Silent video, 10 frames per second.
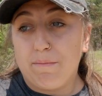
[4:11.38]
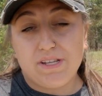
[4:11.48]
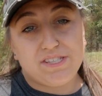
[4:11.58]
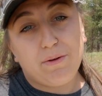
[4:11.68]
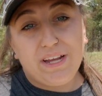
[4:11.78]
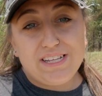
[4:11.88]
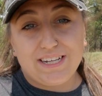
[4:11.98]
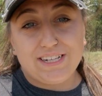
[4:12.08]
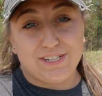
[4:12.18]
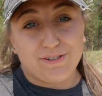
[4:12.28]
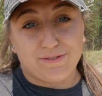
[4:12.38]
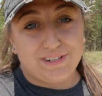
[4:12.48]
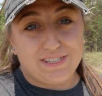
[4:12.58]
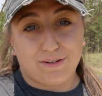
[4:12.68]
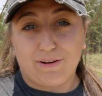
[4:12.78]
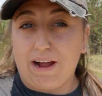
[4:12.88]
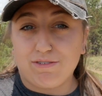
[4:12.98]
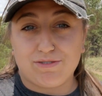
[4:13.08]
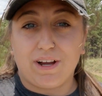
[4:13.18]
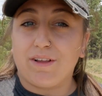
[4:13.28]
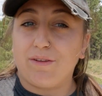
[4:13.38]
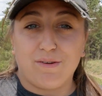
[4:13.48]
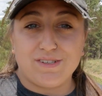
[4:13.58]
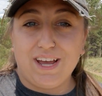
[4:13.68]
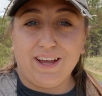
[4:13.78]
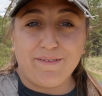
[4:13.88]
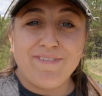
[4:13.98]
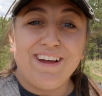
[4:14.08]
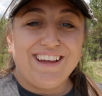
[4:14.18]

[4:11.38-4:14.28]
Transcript: but it's so easy to do. It's a gravel trail the whole time,